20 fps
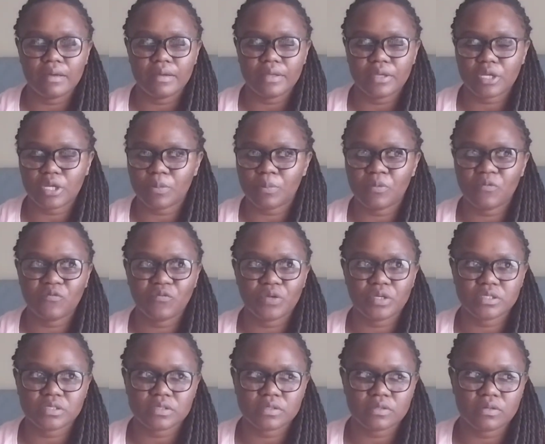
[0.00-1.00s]
A couple of
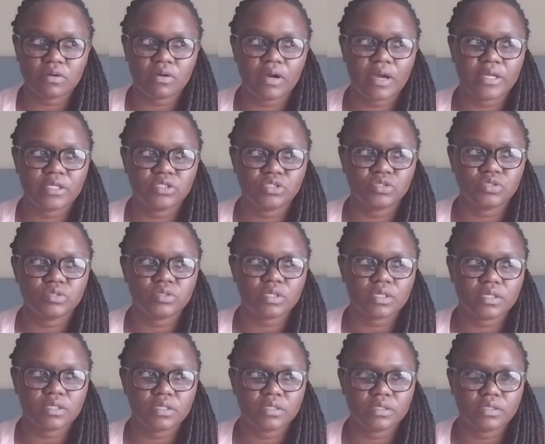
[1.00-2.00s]
weeks ago I took
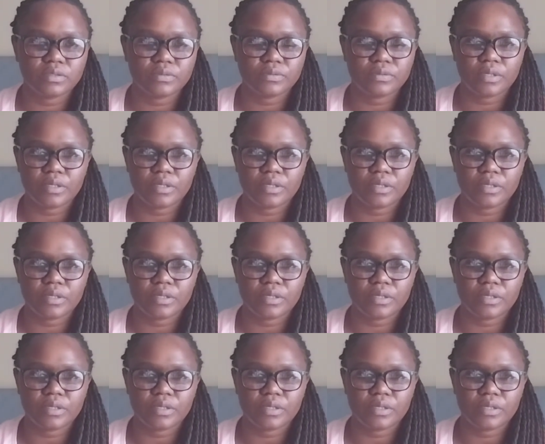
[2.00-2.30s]
a